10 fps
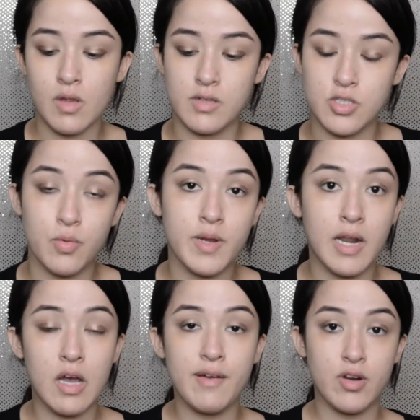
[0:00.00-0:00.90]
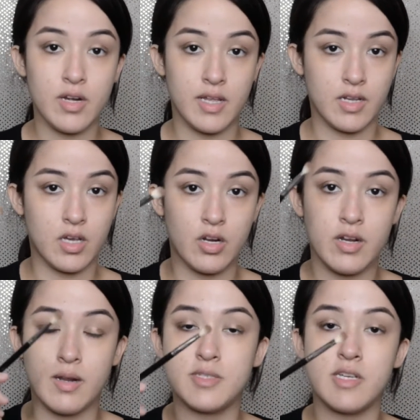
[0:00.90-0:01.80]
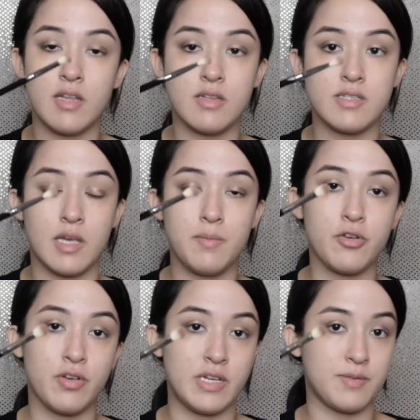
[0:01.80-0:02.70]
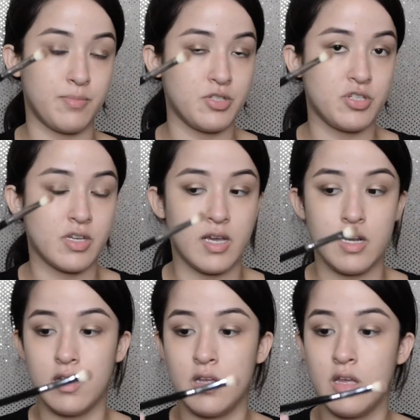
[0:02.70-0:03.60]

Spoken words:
So we now have our lid cutter, and I'm taking the same crease brush again,